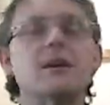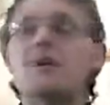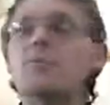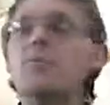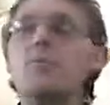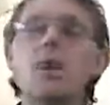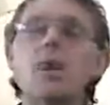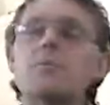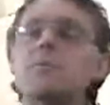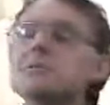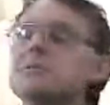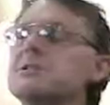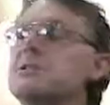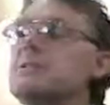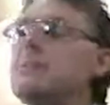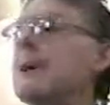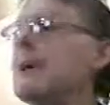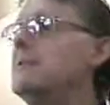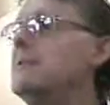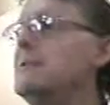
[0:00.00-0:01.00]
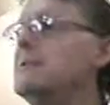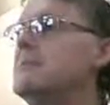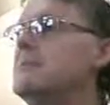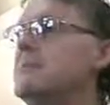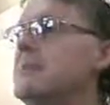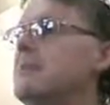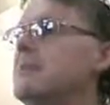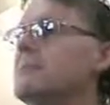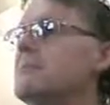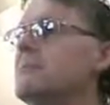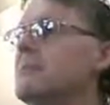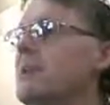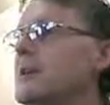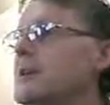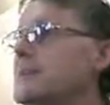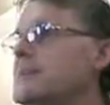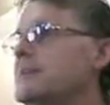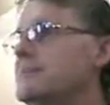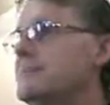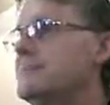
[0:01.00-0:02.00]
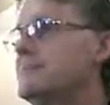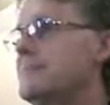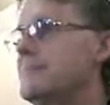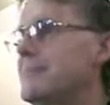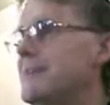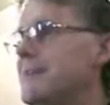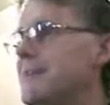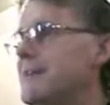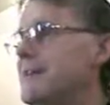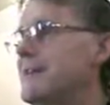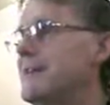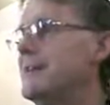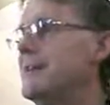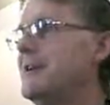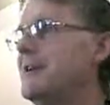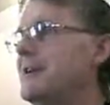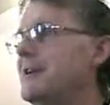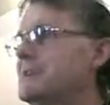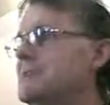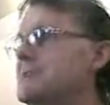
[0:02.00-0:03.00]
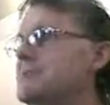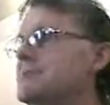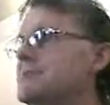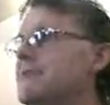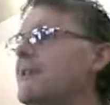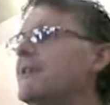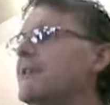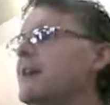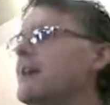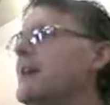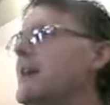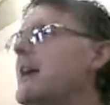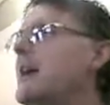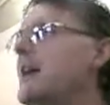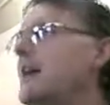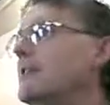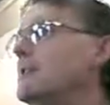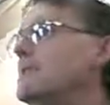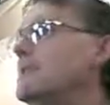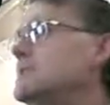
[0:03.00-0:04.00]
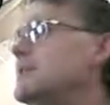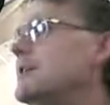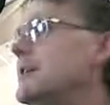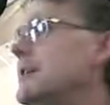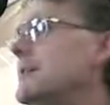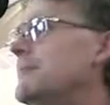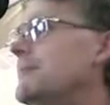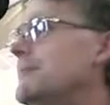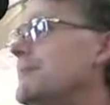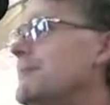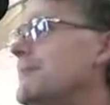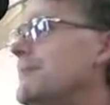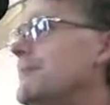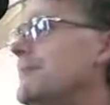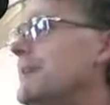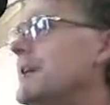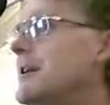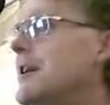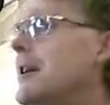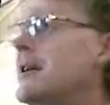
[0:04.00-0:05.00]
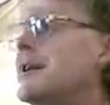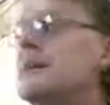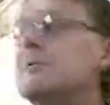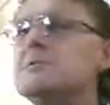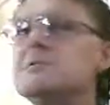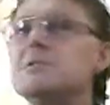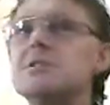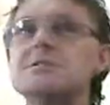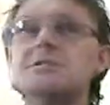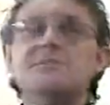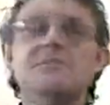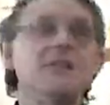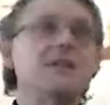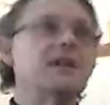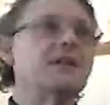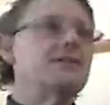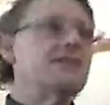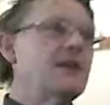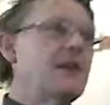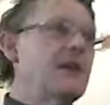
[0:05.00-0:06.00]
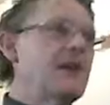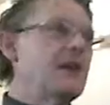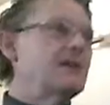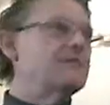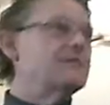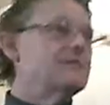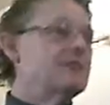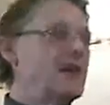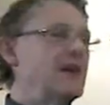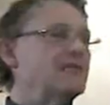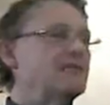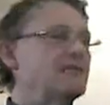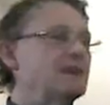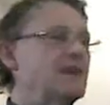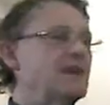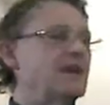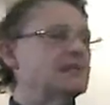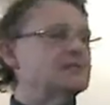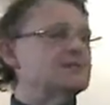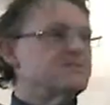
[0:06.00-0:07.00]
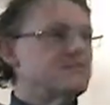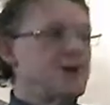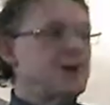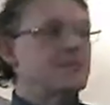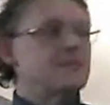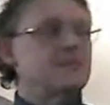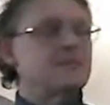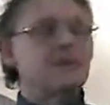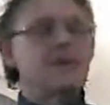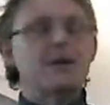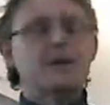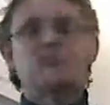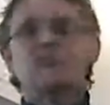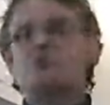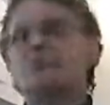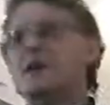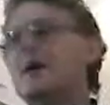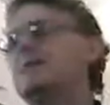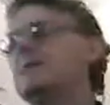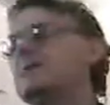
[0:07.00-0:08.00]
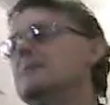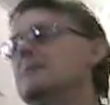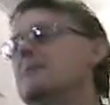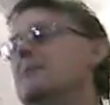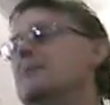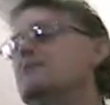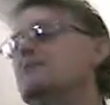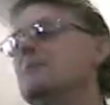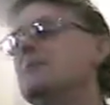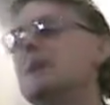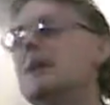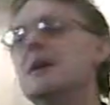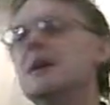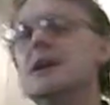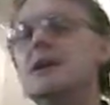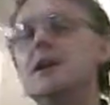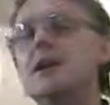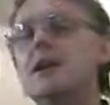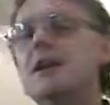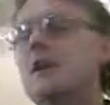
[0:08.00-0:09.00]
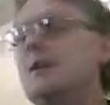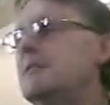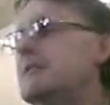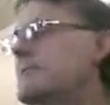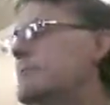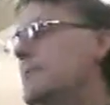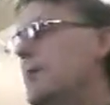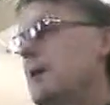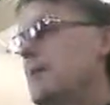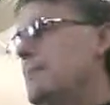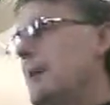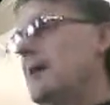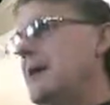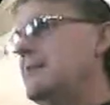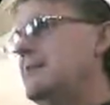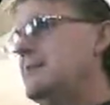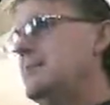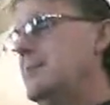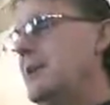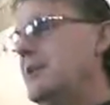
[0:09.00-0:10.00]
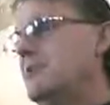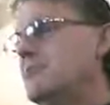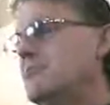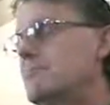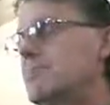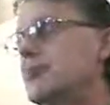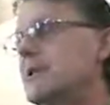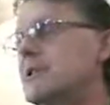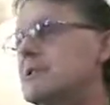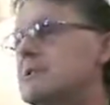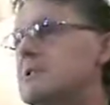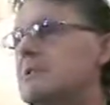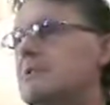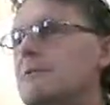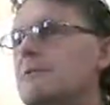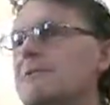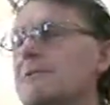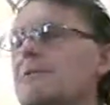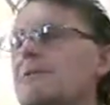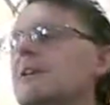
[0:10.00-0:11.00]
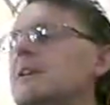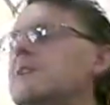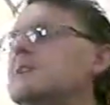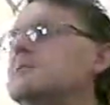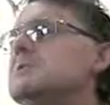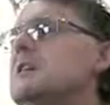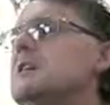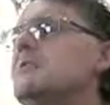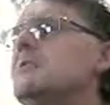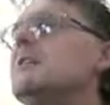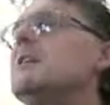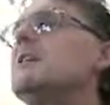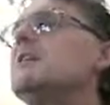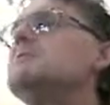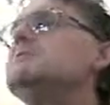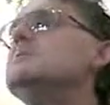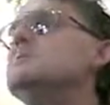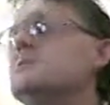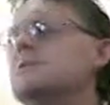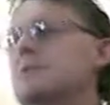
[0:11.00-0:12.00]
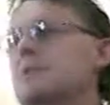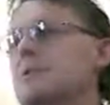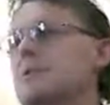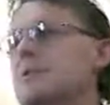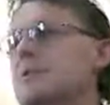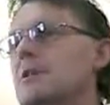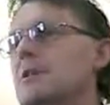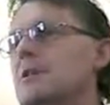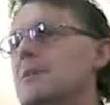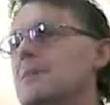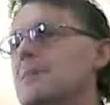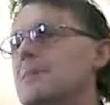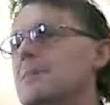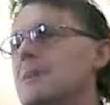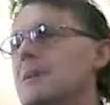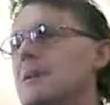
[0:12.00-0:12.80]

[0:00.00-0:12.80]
Now, why wasn't he painting the bedroom, guys? Because he was feeling nagged, wasn't he? You know, he was just feeling nagged to paint the bedroom. And he didn't want to paint the bedroom because he would feel like he's giving in to her, you know?